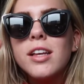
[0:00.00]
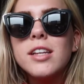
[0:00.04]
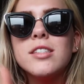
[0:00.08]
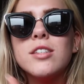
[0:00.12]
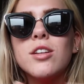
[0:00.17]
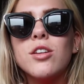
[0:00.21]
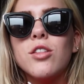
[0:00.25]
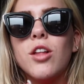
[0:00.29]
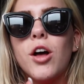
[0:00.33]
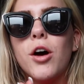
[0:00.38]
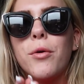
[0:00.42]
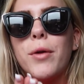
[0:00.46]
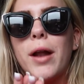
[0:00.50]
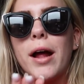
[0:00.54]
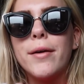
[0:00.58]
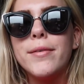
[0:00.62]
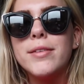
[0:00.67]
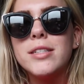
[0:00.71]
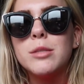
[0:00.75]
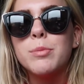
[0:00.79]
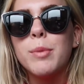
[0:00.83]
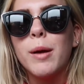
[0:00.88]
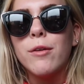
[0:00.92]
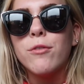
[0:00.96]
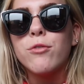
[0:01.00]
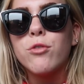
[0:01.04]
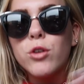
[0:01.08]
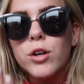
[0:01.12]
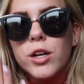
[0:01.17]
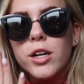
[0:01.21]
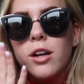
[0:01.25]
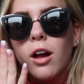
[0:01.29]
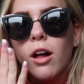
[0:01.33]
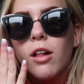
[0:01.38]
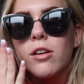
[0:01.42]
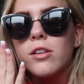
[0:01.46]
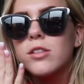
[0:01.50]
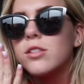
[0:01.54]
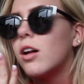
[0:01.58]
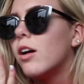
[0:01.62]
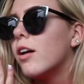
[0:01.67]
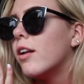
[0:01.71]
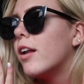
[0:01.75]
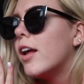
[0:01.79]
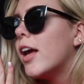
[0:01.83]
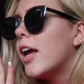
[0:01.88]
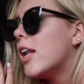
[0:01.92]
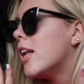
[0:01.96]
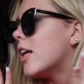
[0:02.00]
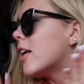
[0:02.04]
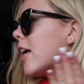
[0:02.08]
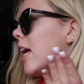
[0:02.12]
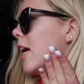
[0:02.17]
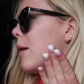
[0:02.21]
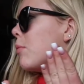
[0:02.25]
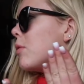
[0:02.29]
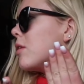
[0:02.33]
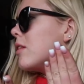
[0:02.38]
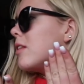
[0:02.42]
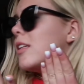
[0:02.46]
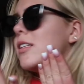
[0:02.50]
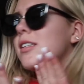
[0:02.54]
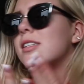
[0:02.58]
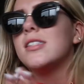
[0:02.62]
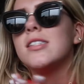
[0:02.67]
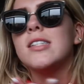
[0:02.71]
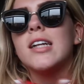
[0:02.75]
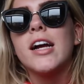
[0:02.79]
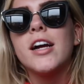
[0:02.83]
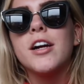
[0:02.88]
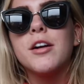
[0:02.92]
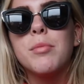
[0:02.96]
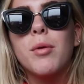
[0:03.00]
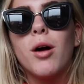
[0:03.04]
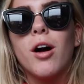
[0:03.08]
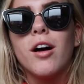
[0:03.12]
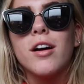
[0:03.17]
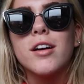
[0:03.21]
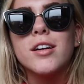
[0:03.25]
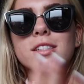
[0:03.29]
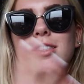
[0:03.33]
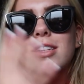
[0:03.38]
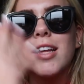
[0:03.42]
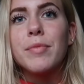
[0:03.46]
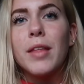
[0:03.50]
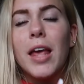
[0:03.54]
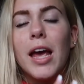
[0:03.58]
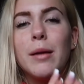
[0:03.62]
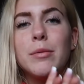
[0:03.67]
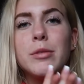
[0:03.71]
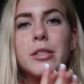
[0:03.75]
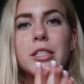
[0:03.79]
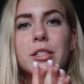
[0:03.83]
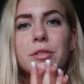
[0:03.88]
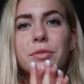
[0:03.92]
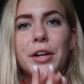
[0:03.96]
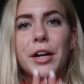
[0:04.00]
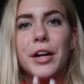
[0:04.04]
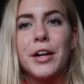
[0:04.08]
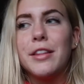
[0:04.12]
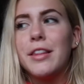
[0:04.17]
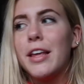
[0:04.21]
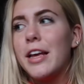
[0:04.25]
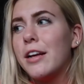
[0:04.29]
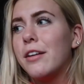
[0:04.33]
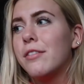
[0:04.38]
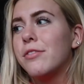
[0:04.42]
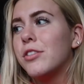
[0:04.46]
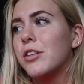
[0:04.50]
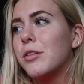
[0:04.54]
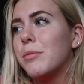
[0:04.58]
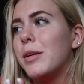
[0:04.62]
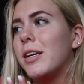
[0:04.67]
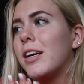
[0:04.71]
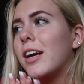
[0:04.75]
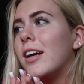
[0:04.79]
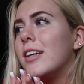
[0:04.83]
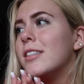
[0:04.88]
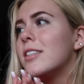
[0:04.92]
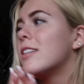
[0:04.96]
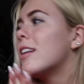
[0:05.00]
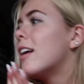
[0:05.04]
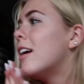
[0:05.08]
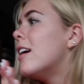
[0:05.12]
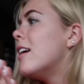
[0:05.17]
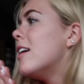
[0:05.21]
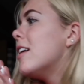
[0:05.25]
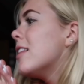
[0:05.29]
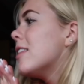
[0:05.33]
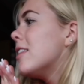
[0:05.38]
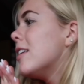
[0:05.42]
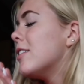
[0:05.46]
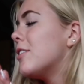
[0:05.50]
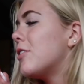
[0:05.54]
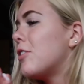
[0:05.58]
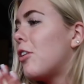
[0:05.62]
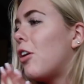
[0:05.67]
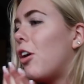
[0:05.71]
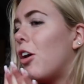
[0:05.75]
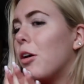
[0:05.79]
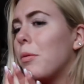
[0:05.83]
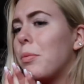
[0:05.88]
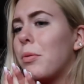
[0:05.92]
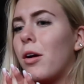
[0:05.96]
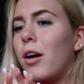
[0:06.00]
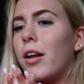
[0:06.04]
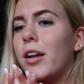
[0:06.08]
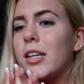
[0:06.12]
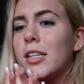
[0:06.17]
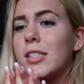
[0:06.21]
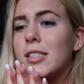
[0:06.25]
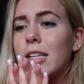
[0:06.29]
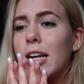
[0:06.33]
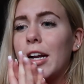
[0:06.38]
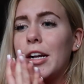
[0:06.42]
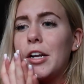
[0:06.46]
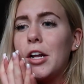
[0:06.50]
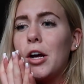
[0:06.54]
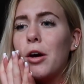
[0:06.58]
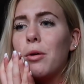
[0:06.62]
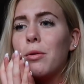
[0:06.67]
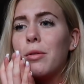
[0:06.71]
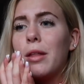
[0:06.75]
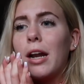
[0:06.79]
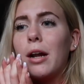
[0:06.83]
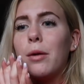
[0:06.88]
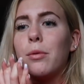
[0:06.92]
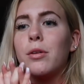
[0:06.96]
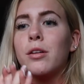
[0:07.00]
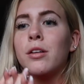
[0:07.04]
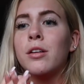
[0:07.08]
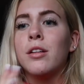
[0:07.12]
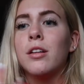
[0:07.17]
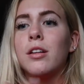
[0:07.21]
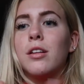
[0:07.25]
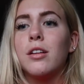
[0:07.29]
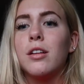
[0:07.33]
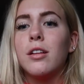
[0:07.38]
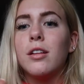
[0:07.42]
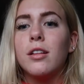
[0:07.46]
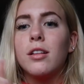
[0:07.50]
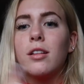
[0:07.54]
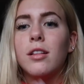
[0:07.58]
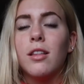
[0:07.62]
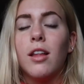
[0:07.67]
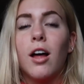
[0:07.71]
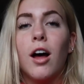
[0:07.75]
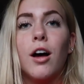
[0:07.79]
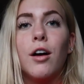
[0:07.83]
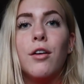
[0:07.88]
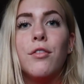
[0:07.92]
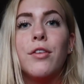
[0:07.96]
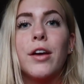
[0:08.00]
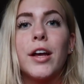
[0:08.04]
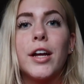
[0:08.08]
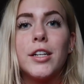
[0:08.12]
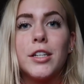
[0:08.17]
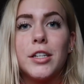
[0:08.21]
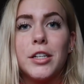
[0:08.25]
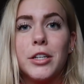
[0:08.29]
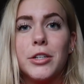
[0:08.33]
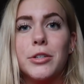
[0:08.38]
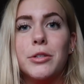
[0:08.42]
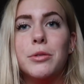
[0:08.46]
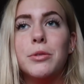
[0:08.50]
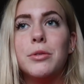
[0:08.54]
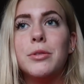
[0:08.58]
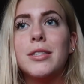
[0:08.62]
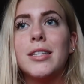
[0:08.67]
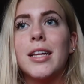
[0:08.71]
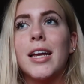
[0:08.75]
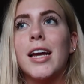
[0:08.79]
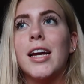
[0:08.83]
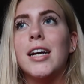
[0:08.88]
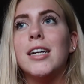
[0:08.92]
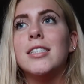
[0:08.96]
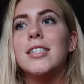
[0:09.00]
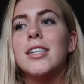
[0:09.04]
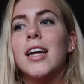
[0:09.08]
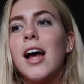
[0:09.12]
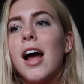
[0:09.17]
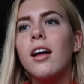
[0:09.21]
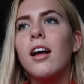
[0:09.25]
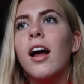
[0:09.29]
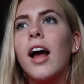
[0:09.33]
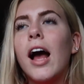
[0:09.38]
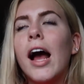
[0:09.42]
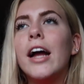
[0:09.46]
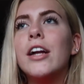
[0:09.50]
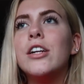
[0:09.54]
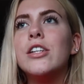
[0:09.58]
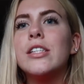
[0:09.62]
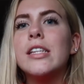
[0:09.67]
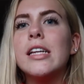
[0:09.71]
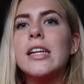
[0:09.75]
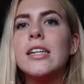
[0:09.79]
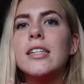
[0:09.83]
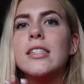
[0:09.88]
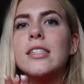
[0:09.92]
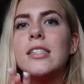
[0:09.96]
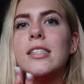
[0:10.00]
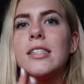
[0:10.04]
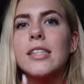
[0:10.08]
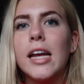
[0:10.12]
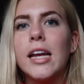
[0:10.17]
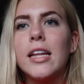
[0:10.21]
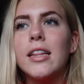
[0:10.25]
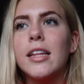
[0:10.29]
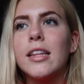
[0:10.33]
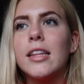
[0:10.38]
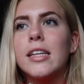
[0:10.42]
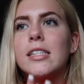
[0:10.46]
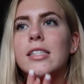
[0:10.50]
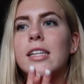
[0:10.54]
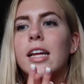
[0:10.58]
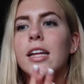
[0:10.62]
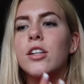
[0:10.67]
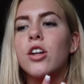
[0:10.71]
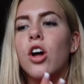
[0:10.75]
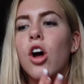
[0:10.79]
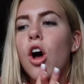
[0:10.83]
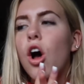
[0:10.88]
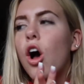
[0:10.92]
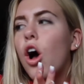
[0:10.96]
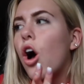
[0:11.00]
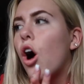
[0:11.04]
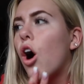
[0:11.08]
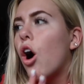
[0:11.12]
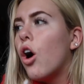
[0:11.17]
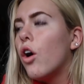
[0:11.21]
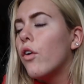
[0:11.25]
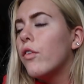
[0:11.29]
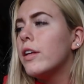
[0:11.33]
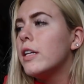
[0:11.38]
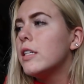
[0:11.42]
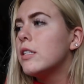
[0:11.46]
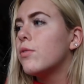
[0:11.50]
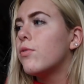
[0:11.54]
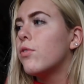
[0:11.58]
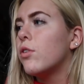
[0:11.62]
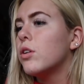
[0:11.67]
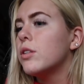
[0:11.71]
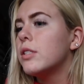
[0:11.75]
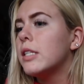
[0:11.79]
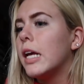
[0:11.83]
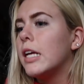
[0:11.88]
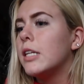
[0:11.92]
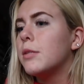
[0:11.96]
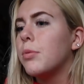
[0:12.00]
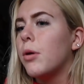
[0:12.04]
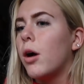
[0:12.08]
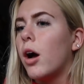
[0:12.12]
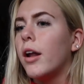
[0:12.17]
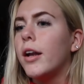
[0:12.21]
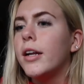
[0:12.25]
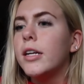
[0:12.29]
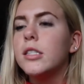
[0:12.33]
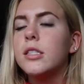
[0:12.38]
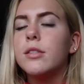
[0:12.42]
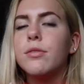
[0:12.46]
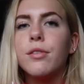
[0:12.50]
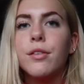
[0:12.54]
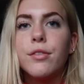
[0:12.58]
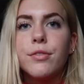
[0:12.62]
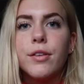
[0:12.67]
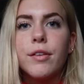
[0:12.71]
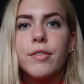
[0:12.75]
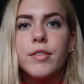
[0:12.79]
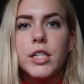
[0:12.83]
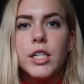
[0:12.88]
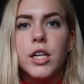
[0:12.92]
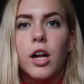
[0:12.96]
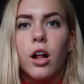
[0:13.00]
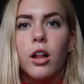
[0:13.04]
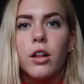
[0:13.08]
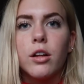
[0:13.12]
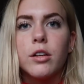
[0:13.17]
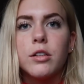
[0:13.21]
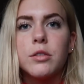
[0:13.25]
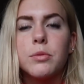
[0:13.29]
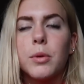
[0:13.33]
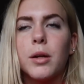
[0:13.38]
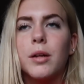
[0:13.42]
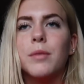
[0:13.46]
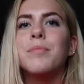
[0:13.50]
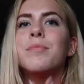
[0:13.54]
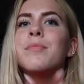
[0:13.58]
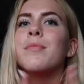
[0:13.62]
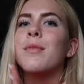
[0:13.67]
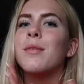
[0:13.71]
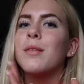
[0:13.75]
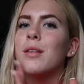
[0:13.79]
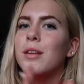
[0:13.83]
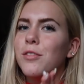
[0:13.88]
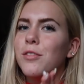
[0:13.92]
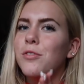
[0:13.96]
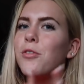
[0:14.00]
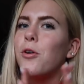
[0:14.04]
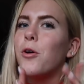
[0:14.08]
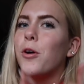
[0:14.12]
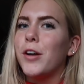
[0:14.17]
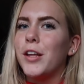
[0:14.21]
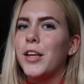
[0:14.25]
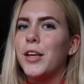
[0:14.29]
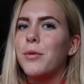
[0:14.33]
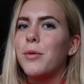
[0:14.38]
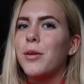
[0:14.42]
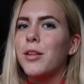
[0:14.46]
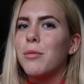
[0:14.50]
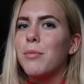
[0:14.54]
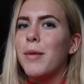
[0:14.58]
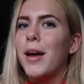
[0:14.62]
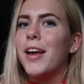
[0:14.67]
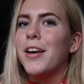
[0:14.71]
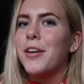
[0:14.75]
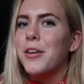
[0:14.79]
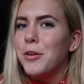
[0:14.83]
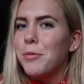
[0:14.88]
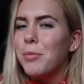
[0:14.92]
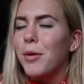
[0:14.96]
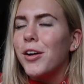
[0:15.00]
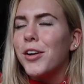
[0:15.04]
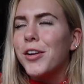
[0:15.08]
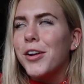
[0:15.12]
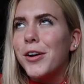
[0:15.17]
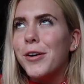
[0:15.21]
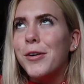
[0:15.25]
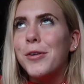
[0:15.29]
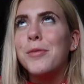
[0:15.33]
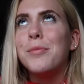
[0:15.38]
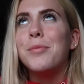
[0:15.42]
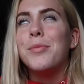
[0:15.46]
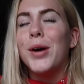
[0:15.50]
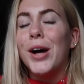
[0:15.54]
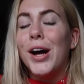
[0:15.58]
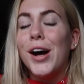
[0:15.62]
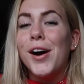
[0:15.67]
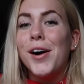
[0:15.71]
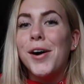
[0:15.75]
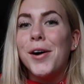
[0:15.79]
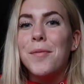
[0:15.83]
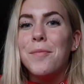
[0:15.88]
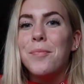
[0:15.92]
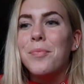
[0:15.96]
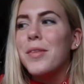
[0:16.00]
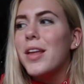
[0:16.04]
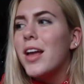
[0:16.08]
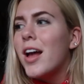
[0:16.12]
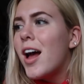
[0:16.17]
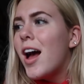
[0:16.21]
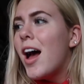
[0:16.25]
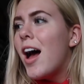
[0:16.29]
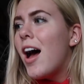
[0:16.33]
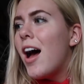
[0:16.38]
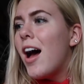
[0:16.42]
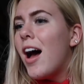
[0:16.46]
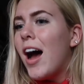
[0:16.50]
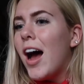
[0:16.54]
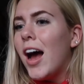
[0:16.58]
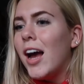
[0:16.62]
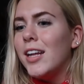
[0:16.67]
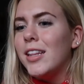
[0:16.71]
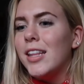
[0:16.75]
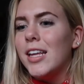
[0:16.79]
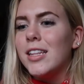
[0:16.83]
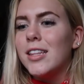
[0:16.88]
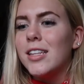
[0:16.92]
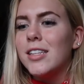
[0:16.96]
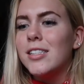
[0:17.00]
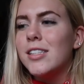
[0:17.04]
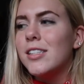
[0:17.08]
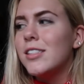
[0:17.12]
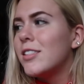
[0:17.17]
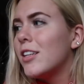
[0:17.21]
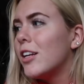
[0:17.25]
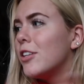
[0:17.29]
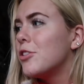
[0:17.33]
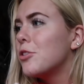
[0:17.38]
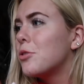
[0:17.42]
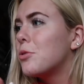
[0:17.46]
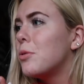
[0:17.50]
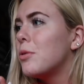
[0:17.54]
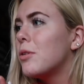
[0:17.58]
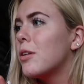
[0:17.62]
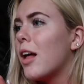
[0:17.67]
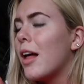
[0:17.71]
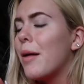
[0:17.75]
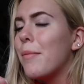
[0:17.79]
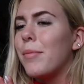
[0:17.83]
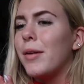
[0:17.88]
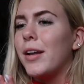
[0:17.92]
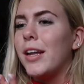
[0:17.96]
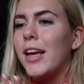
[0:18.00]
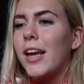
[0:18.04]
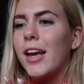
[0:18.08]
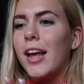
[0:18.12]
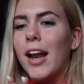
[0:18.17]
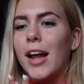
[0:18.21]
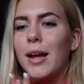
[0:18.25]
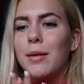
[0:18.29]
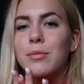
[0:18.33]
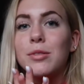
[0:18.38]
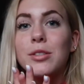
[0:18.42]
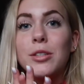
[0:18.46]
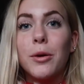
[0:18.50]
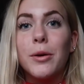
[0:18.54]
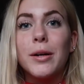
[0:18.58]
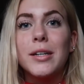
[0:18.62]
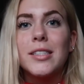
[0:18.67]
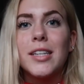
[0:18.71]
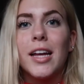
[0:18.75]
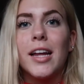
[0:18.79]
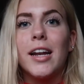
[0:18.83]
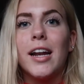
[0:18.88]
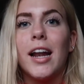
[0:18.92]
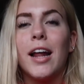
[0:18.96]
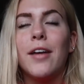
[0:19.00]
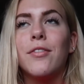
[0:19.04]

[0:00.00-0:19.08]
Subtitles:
This alone I would spend $40 on, and it came with this entire box. I'm just very thankful because these are all products that I know that I will love and use, and I just think it's insane that they send all these full-size products for $50. Well, $40 with my coupon code, but I think this is such a cool company, and I'm so excited.